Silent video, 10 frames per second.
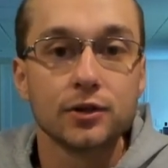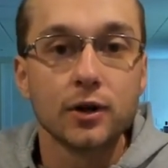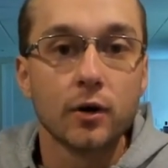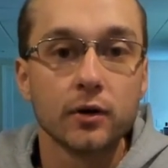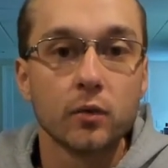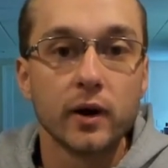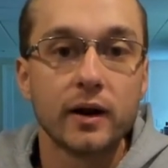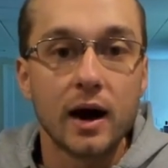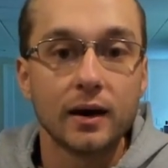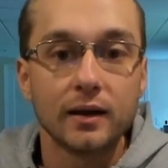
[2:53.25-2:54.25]
are going to win
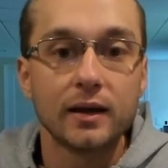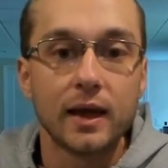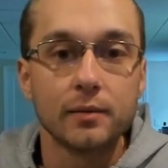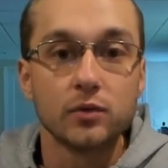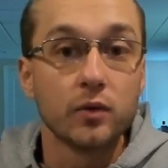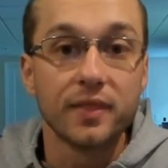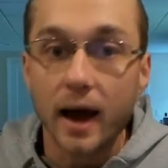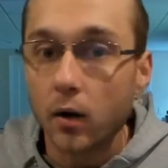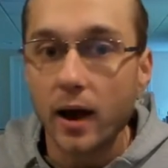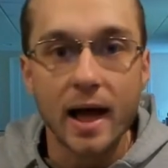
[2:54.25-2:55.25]
hockey games
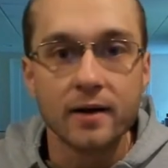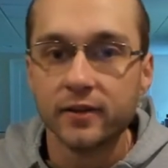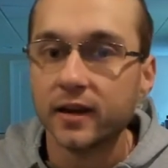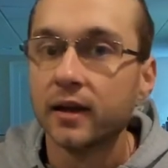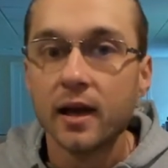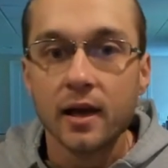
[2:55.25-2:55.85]
without having